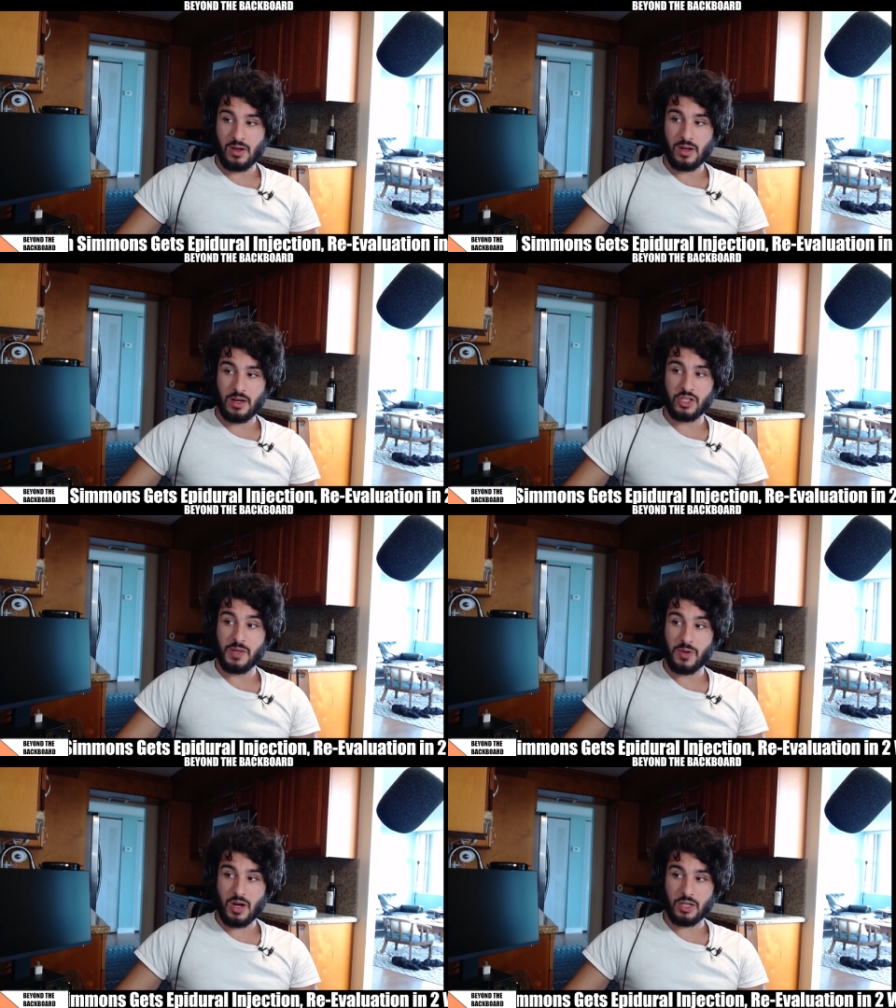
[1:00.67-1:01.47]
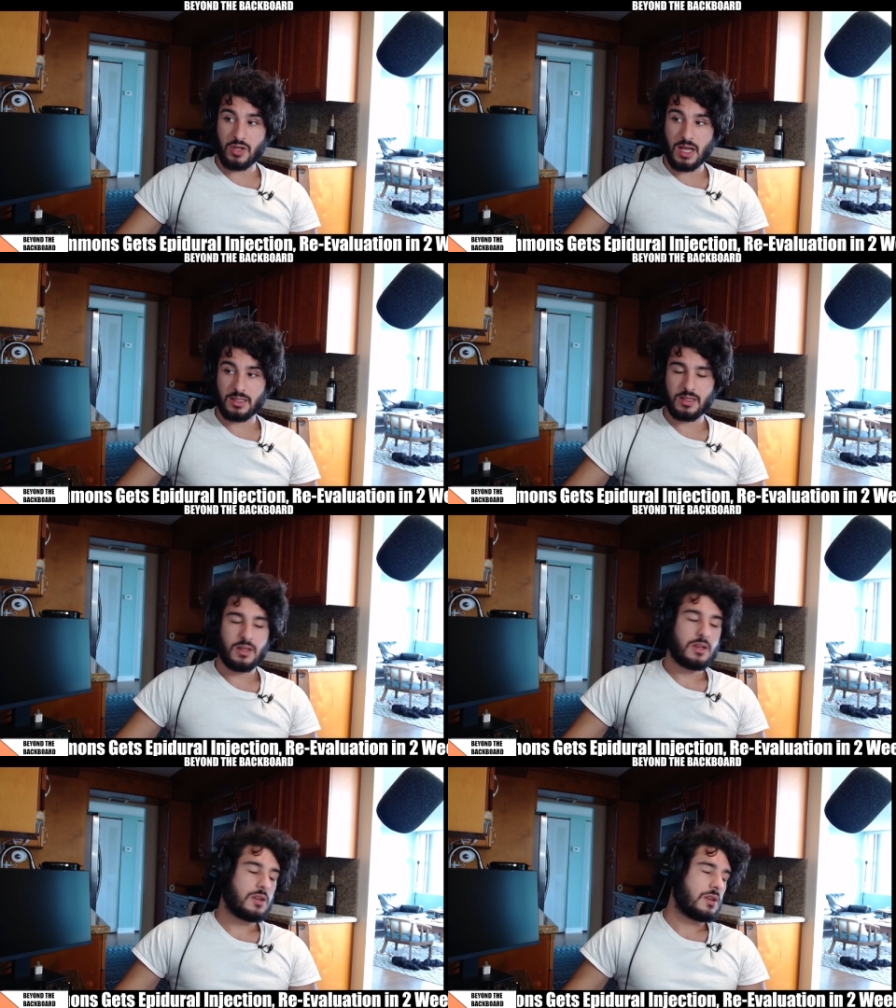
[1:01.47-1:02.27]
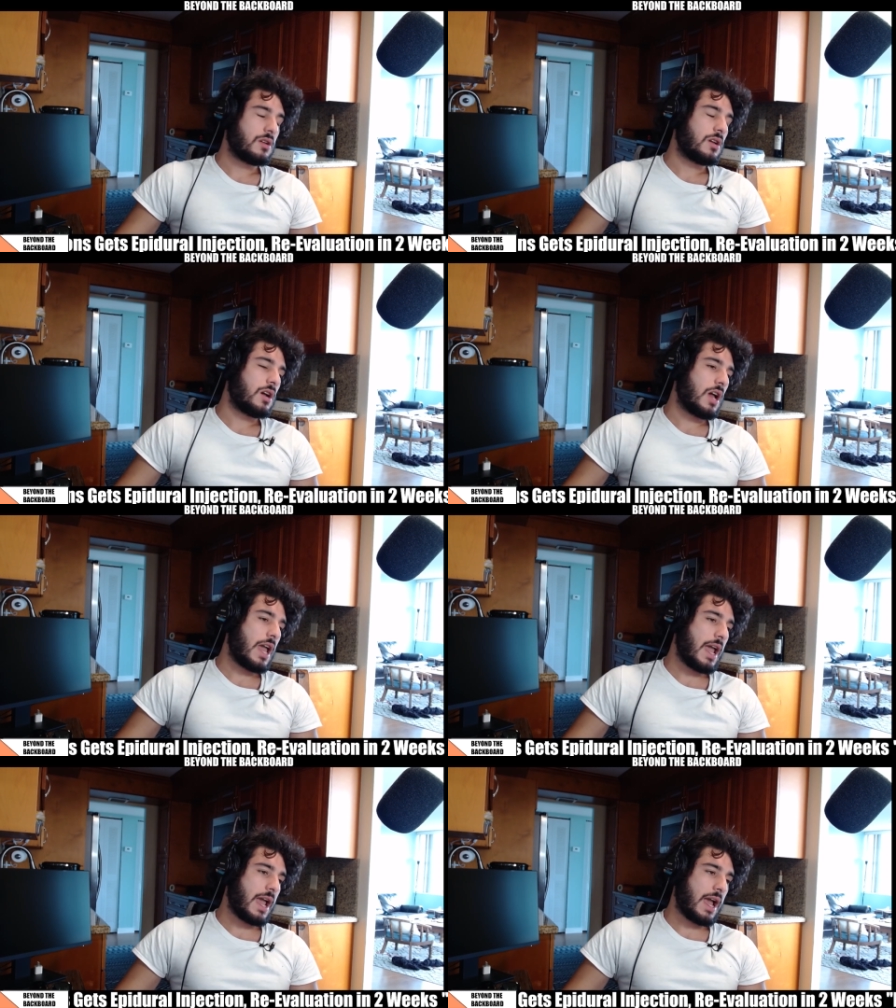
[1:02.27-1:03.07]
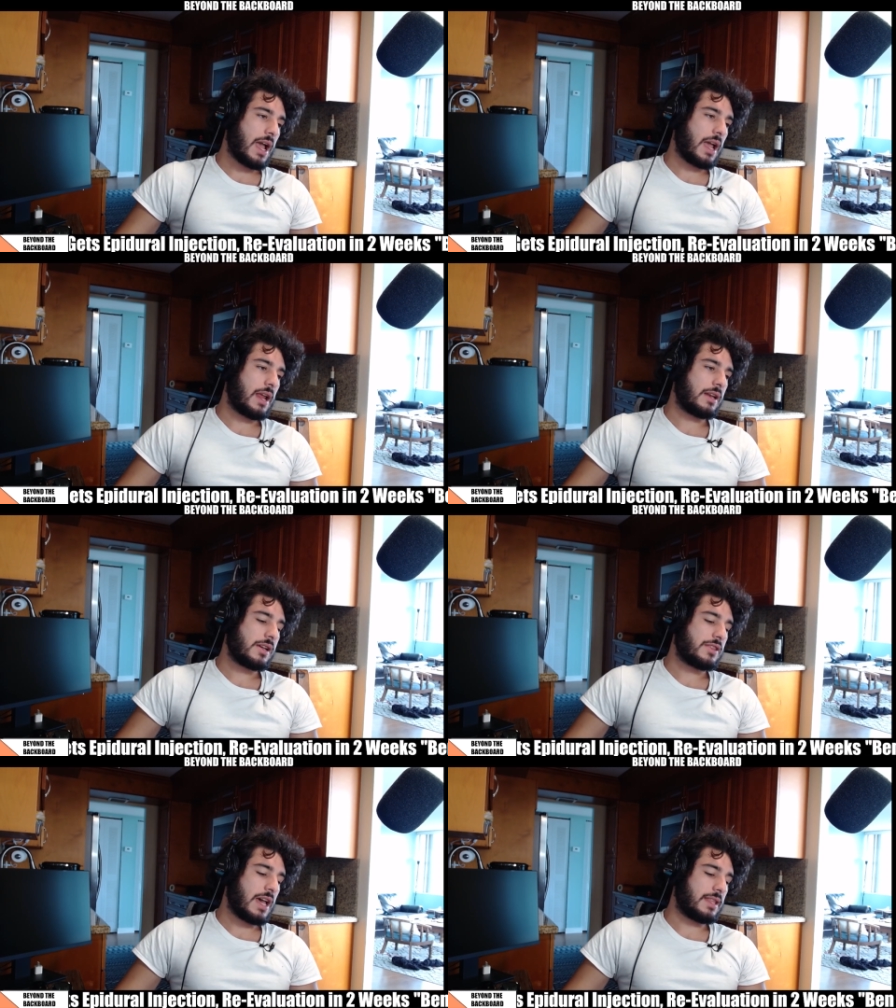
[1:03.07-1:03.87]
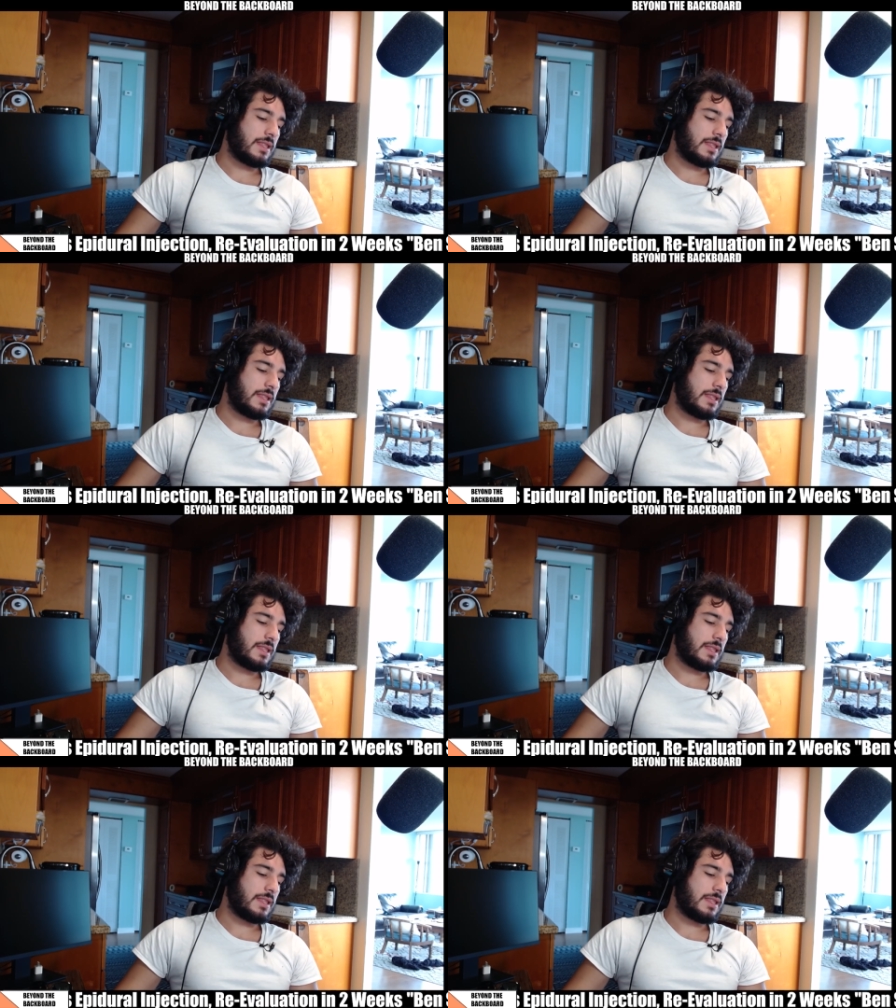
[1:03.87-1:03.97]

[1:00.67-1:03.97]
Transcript: a cheap contract, and that